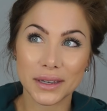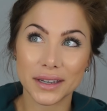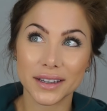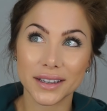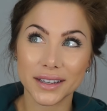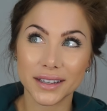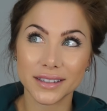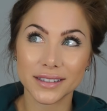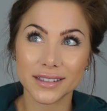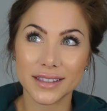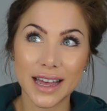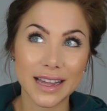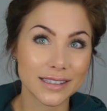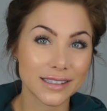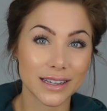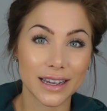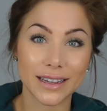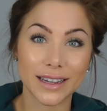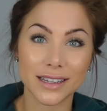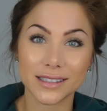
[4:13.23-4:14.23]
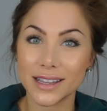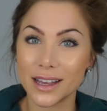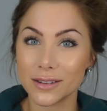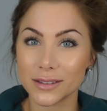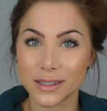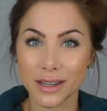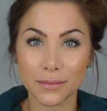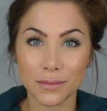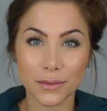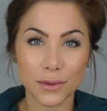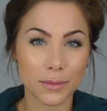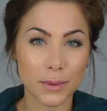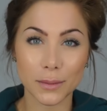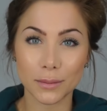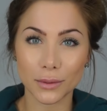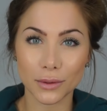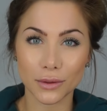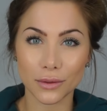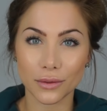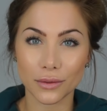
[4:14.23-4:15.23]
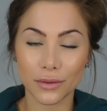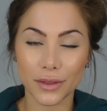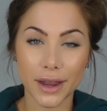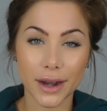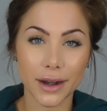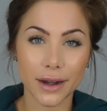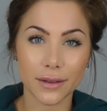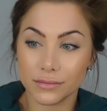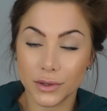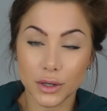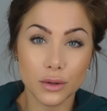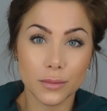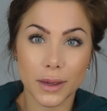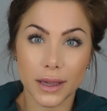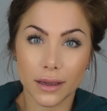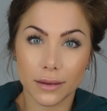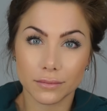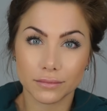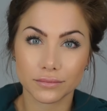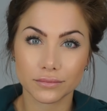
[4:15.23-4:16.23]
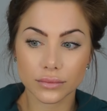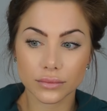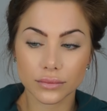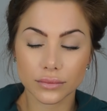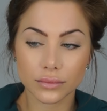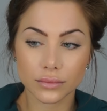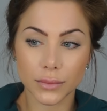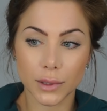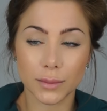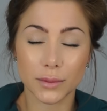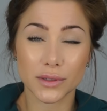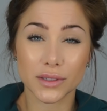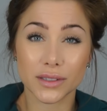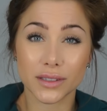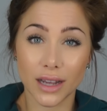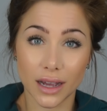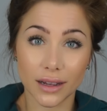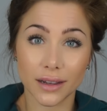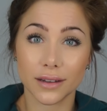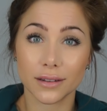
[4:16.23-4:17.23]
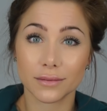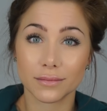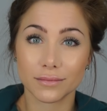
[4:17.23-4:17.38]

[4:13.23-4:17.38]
because that's, I guess, how some of the people there knew me. People suck.